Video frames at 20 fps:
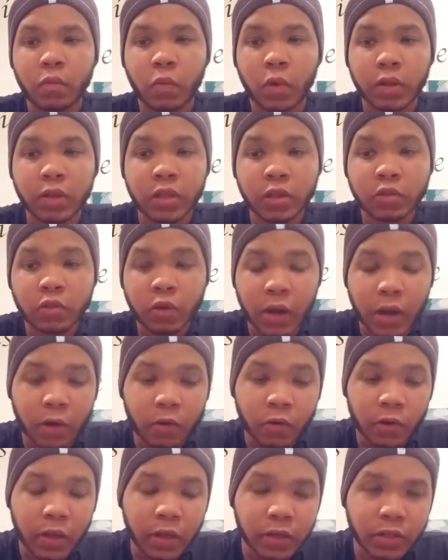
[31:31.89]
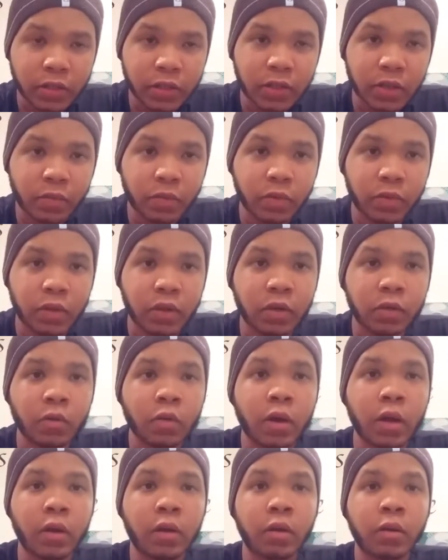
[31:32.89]
want to try a relationship with
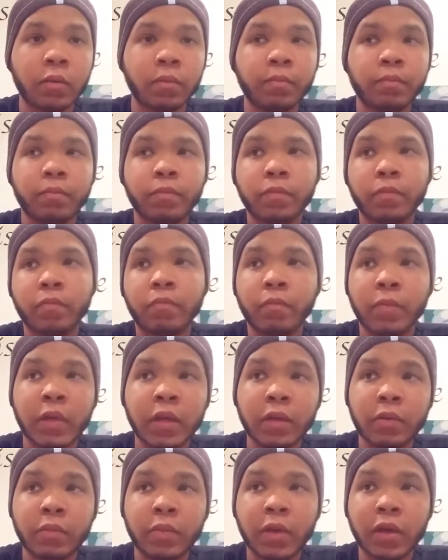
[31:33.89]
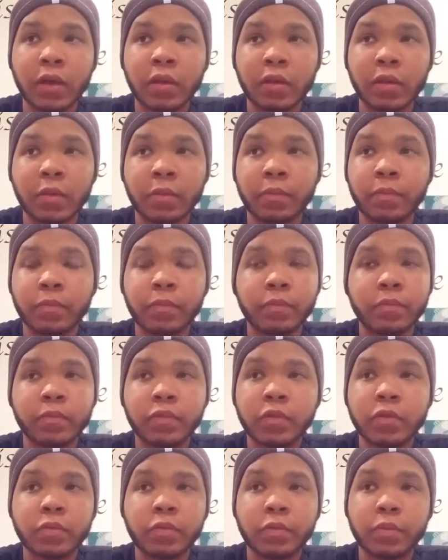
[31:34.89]
you. And me being the
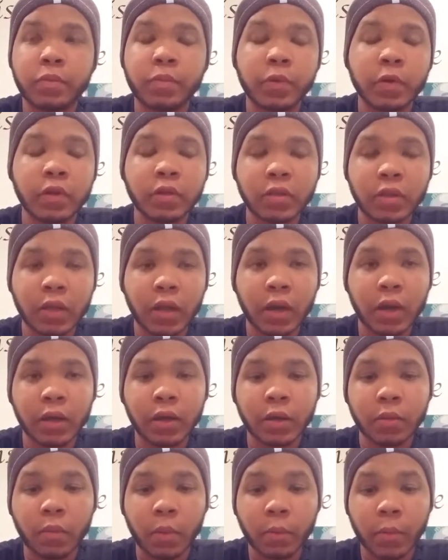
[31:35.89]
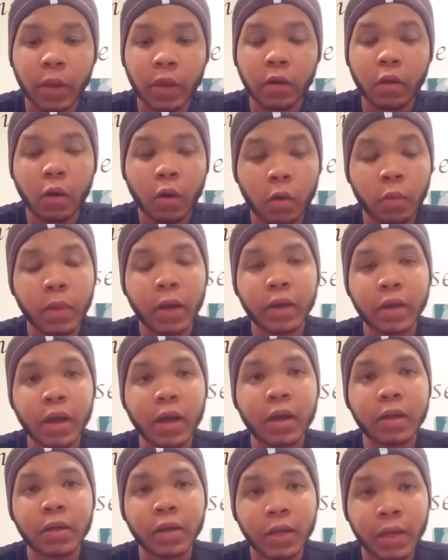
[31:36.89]
person that I am, I'm like, oh my
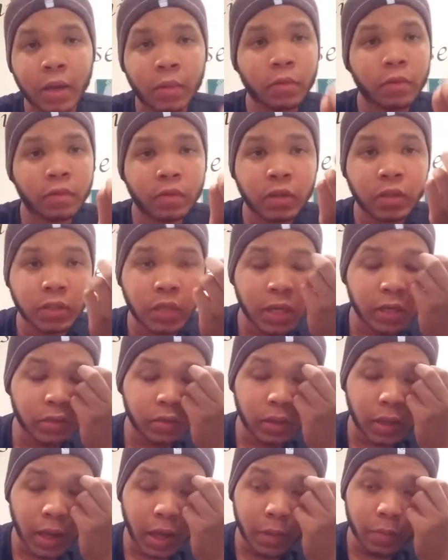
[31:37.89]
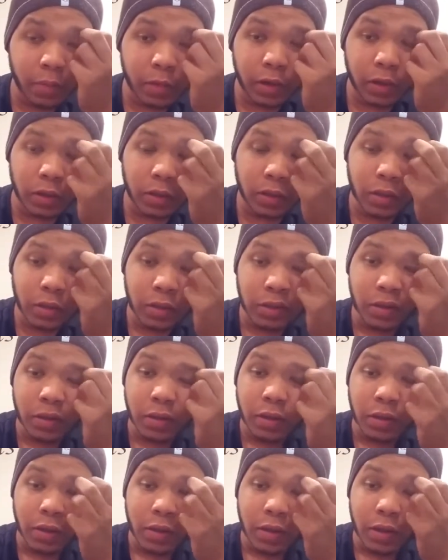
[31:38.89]
god, I can't believe this is actually happening.
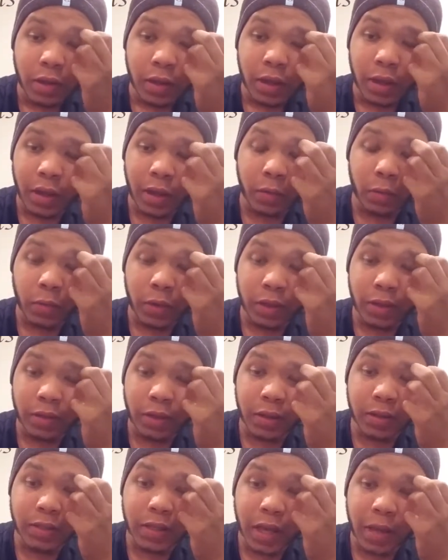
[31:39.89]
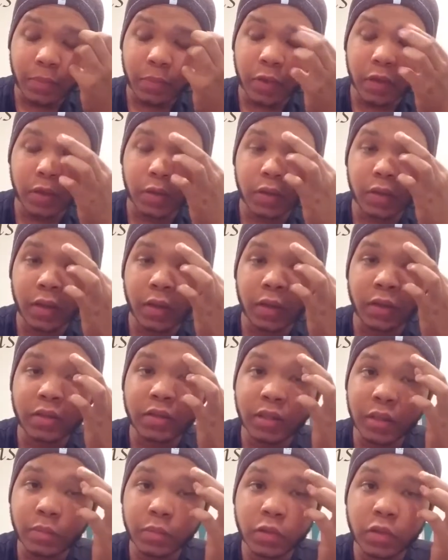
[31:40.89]
And when it does happen, it
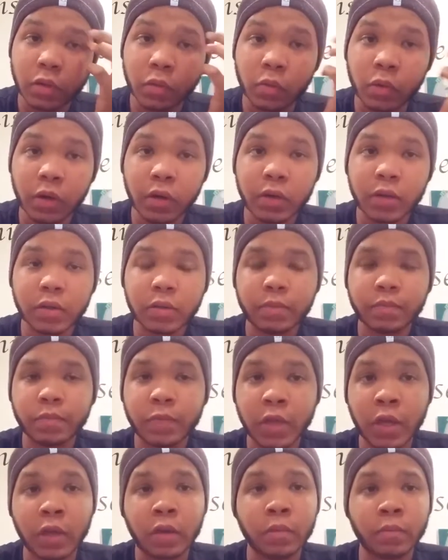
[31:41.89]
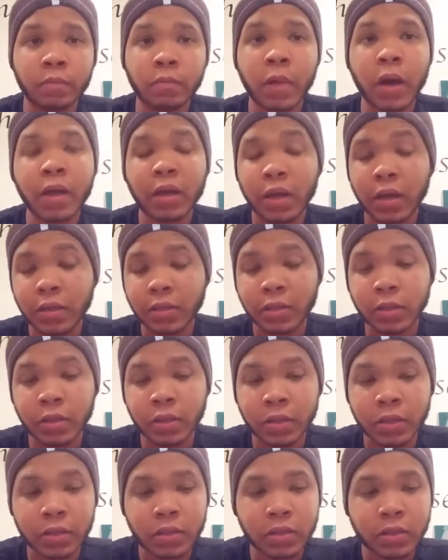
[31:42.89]
seems to work, in my eyes
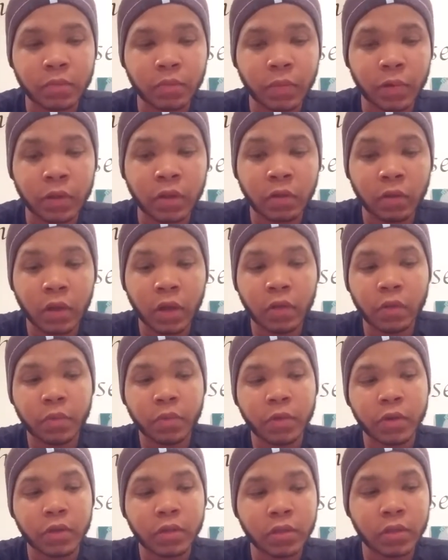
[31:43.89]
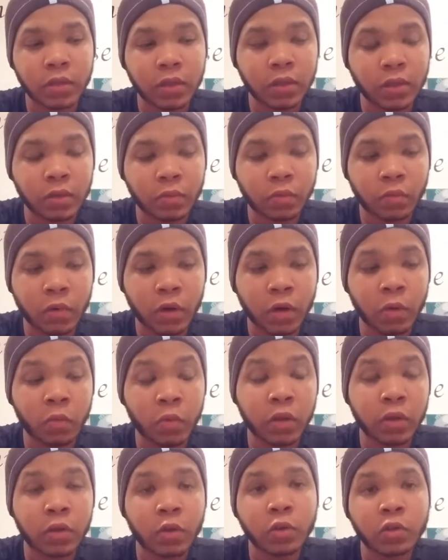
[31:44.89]
at least, but to the other person, a
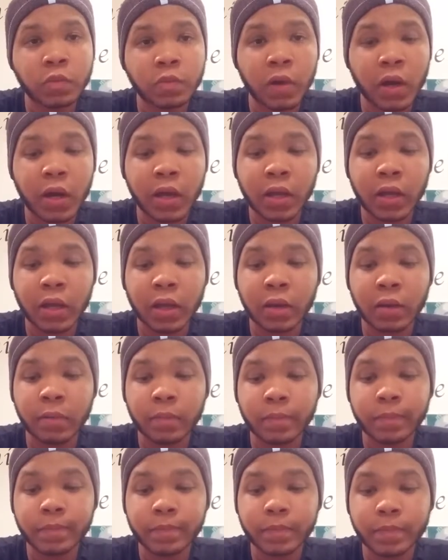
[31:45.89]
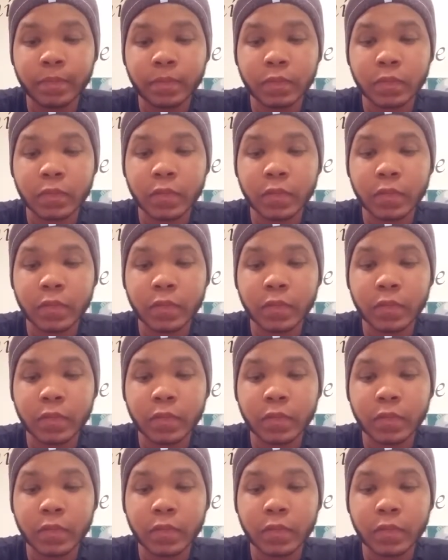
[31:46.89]
week goes by and